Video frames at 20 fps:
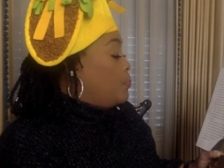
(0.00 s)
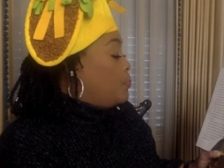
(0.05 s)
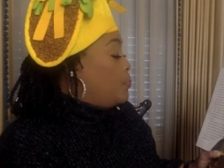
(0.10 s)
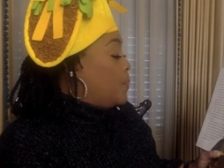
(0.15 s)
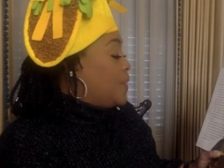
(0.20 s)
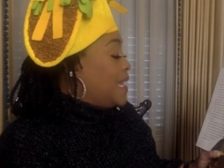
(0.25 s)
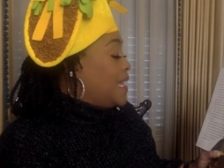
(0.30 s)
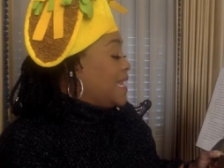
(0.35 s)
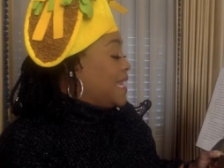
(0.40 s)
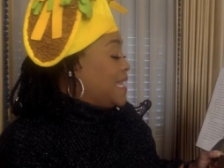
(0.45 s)

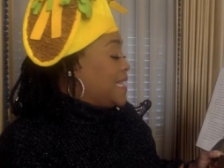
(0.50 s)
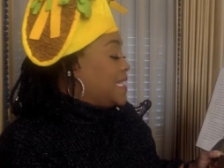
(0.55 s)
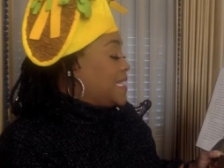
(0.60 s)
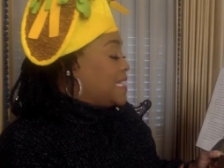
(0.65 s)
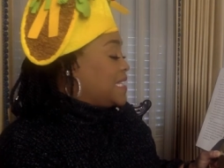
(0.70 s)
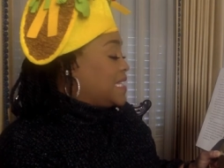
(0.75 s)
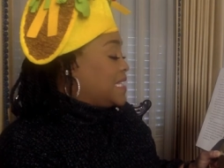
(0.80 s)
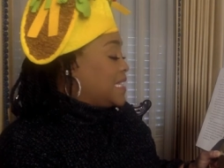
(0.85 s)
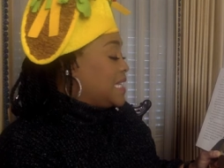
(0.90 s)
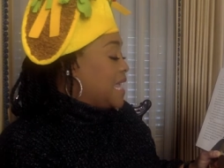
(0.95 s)
But
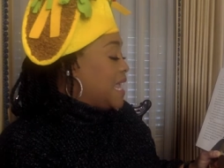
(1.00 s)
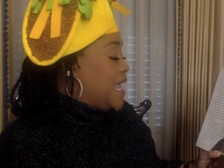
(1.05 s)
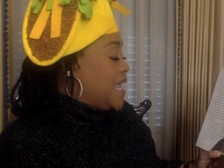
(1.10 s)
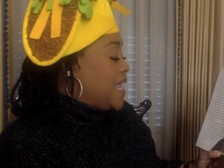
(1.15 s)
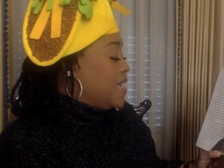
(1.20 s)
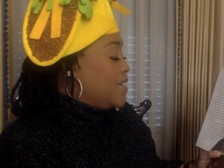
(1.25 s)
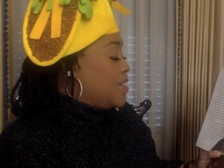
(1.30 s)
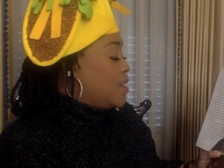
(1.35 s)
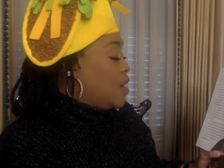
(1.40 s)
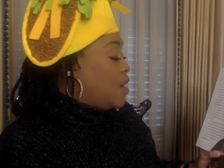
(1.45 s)

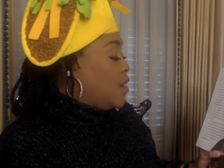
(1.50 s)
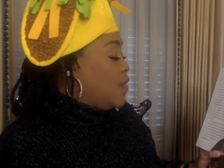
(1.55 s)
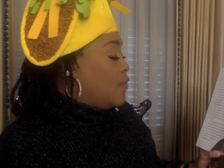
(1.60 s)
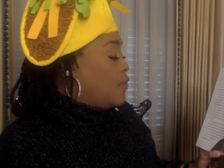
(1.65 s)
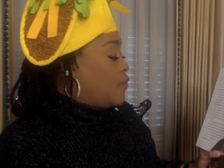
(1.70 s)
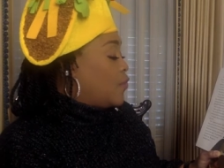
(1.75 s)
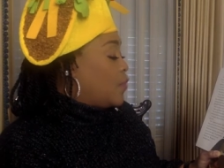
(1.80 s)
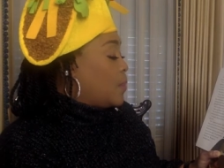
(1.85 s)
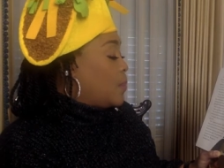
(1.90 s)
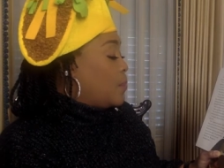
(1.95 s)
instead
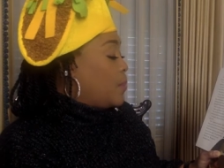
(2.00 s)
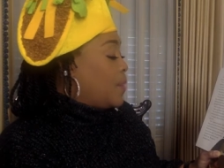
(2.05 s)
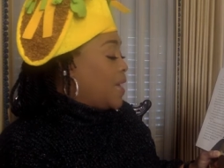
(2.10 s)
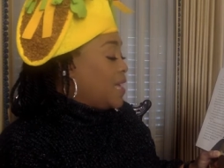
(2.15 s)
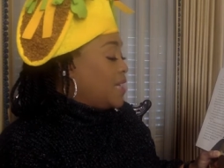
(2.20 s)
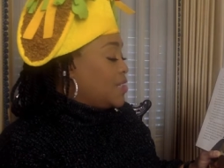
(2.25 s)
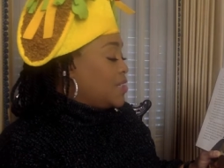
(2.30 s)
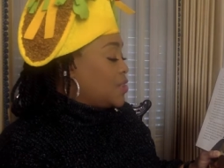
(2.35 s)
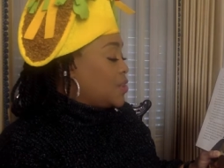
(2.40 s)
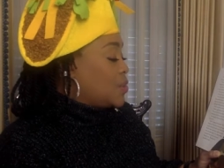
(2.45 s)
of
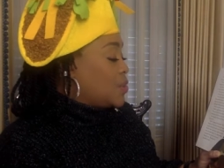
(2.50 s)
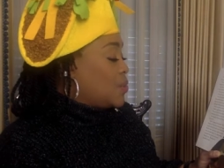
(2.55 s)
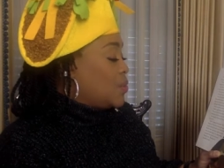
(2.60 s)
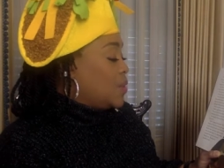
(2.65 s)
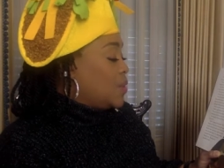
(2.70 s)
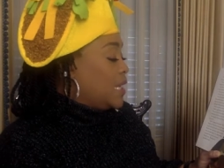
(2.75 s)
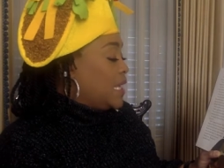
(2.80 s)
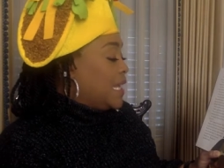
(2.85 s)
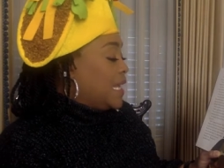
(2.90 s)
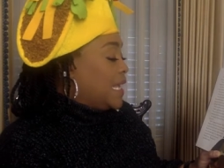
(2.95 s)
Rapunzel,
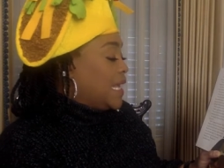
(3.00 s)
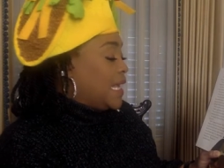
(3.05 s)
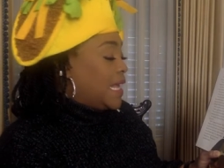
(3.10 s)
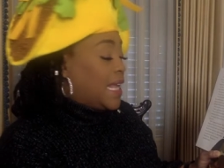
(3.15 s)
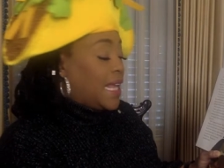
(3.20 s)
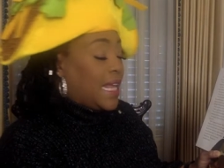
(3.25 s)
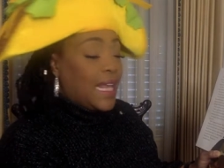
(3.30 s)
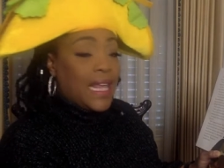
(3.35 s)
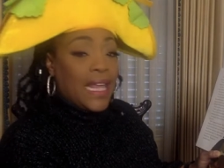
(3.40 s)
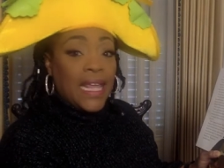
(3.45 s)

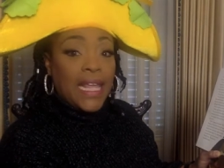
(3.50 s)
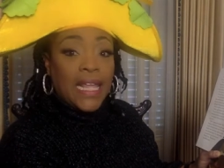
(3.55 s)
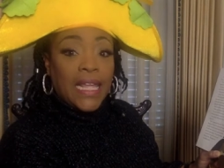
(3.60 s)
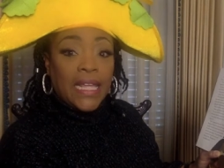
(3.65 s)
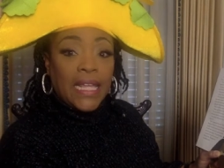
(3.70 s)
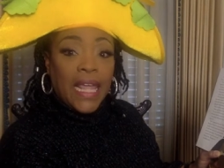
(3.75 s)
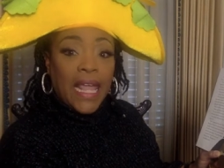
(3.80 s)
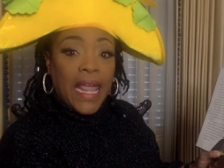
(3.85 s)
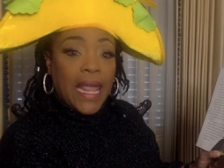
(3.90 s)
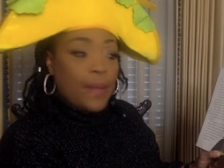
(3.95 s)
he
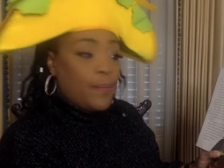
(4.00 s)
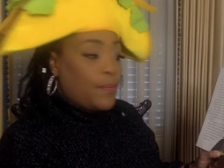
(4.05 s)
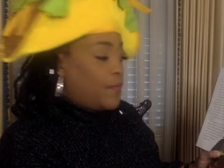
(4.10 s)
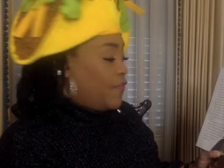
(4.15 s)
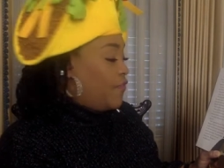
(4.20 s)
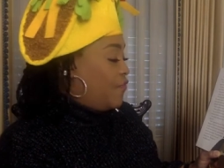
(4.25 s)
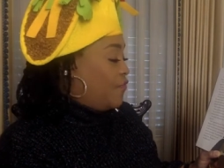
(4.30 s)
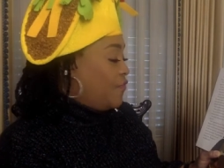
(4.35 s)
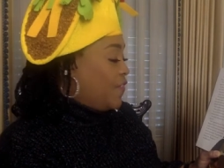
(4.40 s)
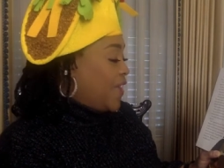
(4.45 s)
came
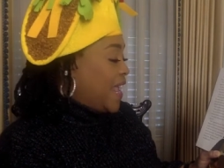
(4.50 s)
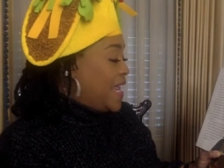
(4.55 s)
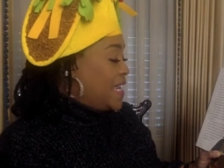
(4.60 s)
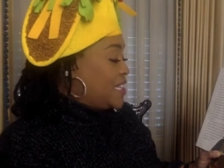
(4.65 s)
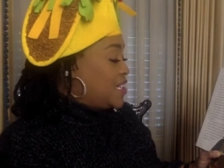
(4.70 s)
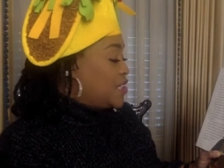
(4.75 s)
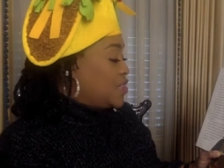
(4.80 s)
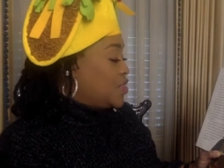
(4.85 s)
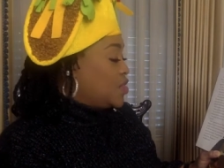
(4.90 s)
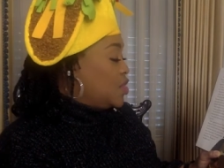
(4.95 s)

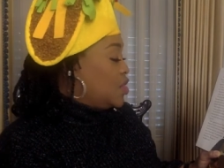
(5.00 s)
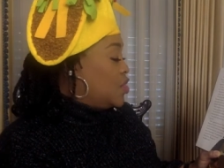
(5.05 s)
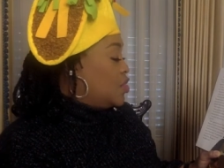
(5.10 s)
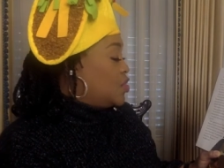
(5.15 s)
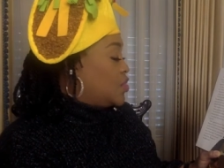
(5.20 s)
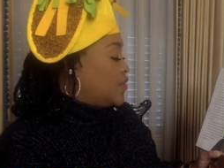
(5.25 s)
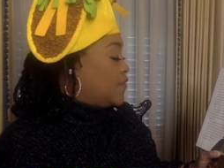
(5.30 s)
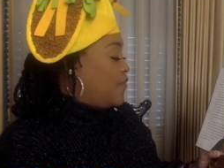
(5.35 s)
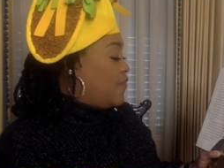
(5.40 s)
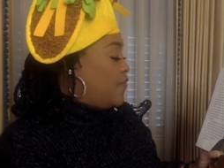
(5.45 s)
face
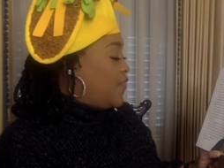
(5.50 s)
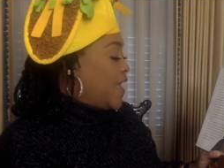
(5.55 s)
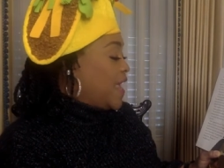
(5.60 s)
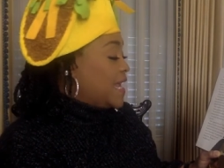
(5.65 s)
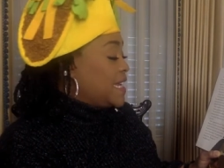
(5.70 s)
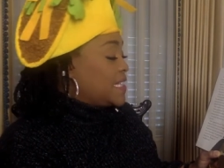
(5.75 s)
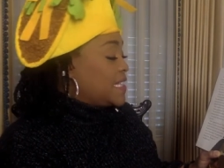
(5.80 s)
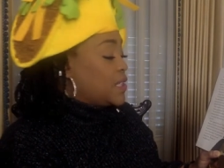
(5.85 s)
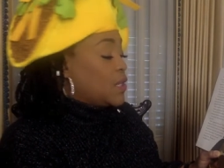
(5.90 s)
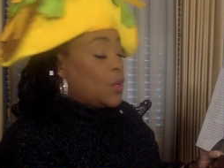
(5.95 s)
to
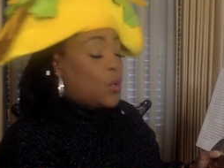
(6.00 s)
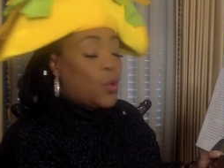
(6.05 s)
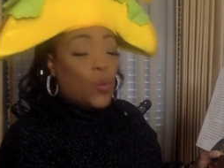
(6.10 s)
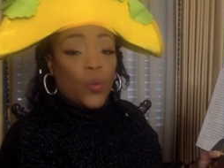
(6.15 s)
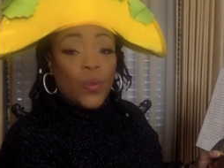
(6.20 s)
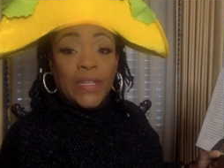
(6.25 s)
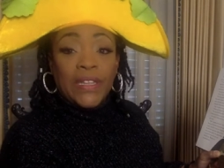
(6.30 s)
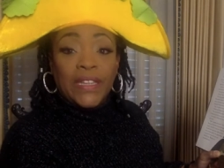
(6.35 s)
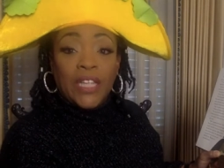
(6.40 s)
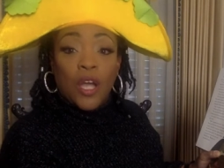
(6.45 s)
face
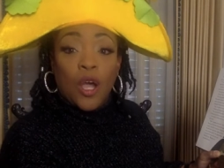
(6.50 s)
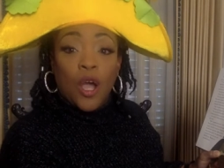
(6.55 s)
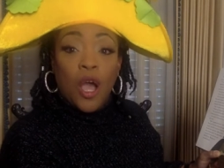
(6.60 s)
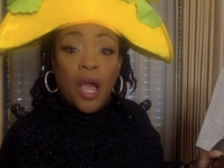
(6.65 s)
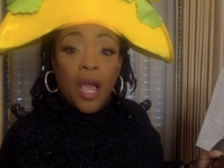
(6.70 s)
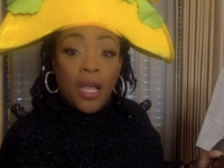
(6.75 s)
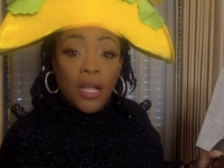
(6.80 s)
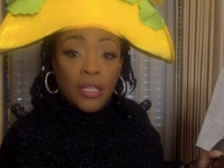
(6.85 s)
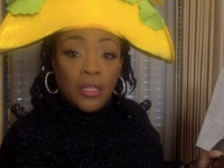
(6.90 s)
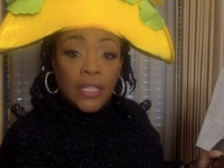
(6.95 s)
with the
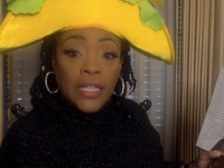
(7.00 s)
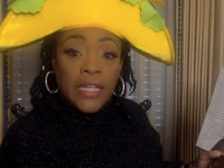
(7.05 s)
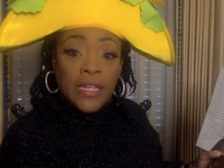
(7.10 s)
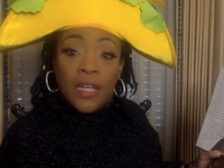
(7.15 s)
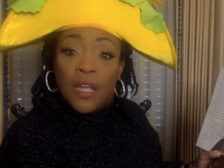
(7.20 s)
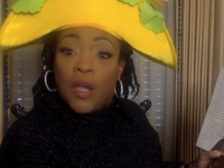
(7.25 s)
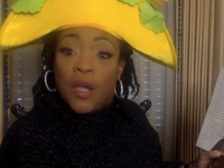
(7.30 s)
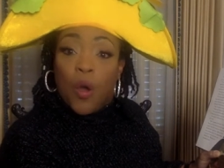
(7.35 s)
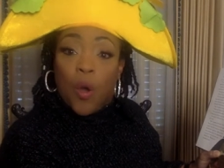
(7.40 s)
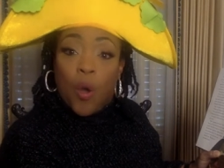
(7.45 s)

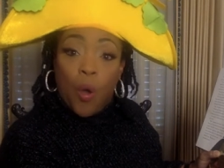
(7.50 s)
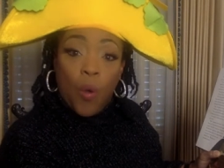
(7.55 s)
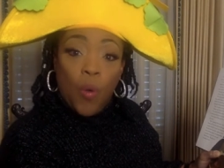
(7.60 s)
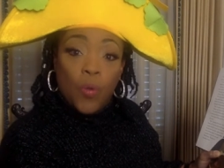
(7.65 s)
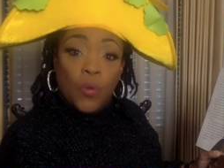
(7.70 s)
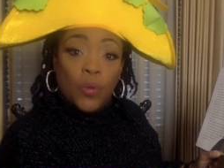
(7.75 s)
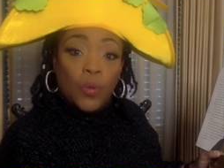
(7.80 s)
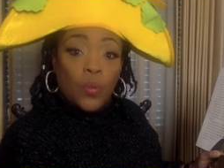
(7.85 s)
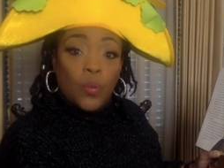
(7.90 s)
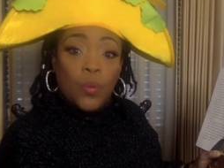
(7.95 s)
ugly
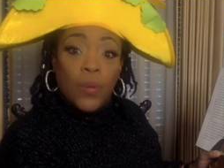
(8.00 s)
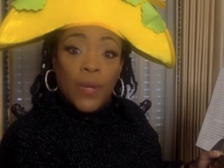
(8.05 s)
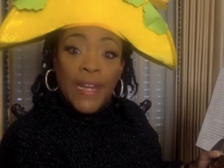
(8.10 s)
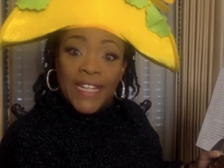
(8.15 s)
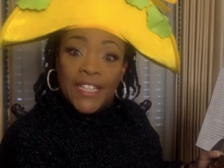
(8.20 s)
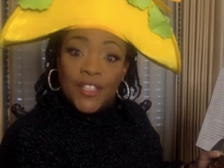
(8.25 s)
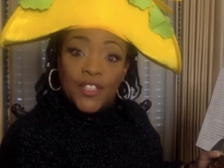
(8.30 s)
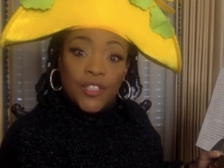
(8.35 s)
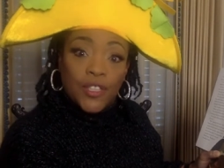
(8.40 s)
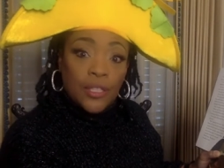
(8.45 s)
old
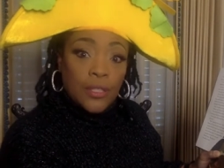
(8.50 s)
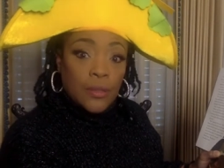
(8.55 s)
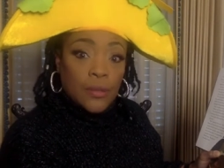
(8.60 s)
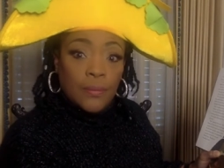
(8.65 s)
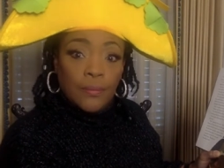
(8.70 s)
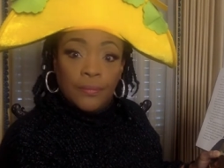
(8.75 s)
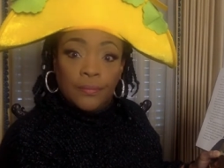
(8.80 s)
witch.